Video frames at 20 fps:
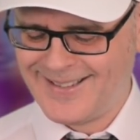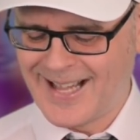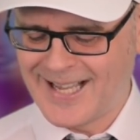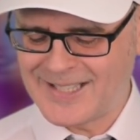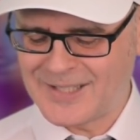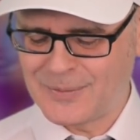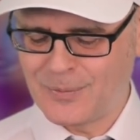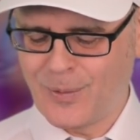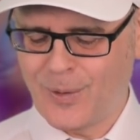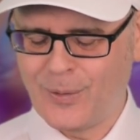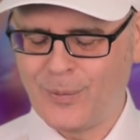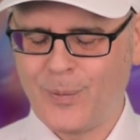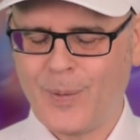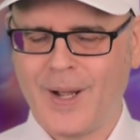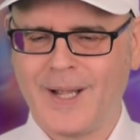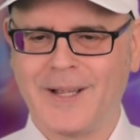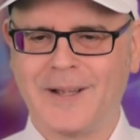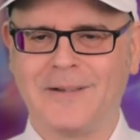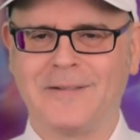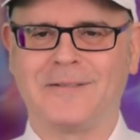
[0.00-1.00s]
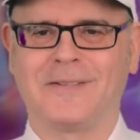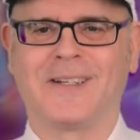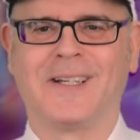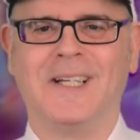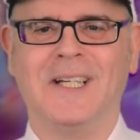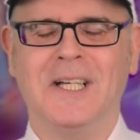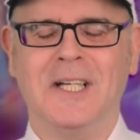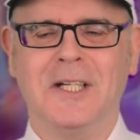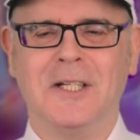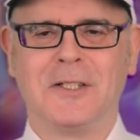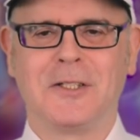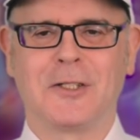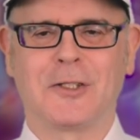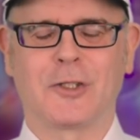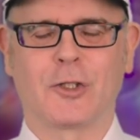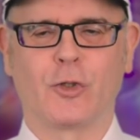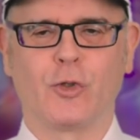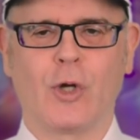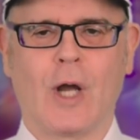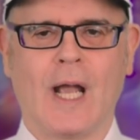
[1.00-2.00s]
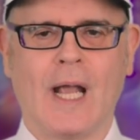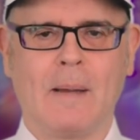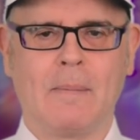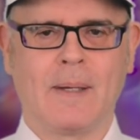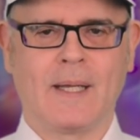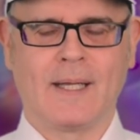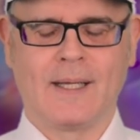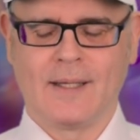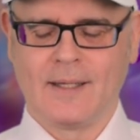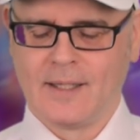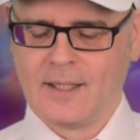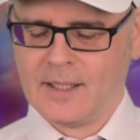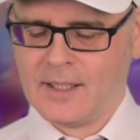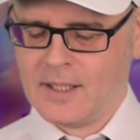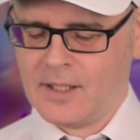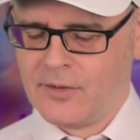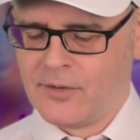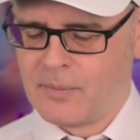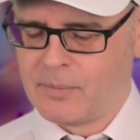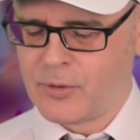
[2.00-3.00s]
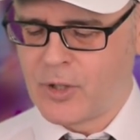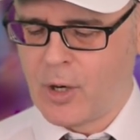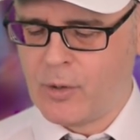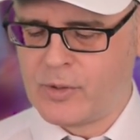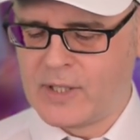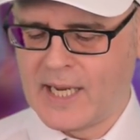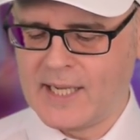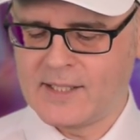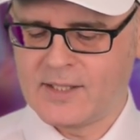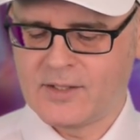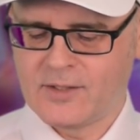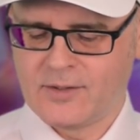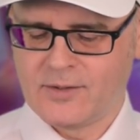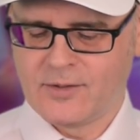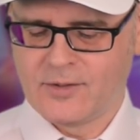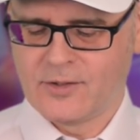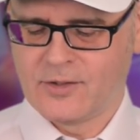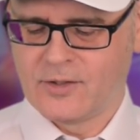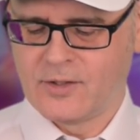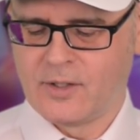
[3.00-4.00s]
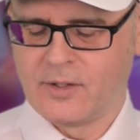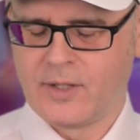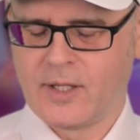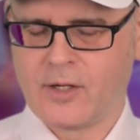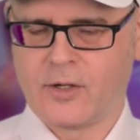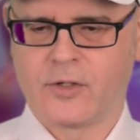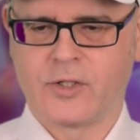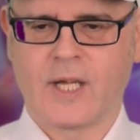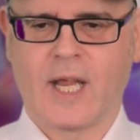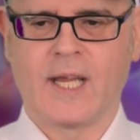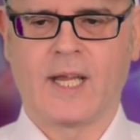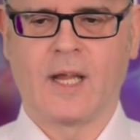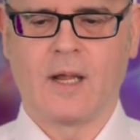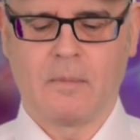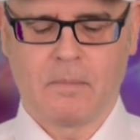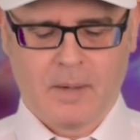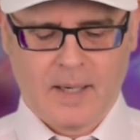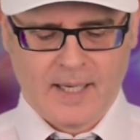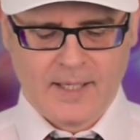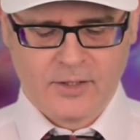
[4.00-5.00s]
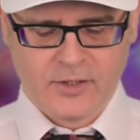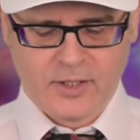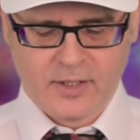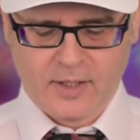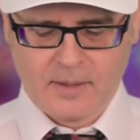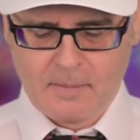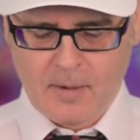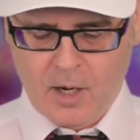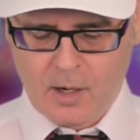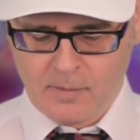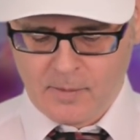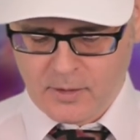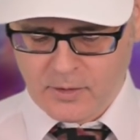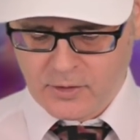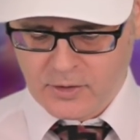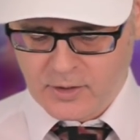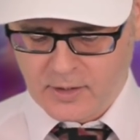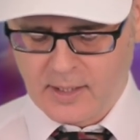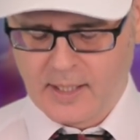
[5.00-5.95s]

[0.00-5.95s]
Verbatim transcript: that's one way of describing the protests that are taking place at the moment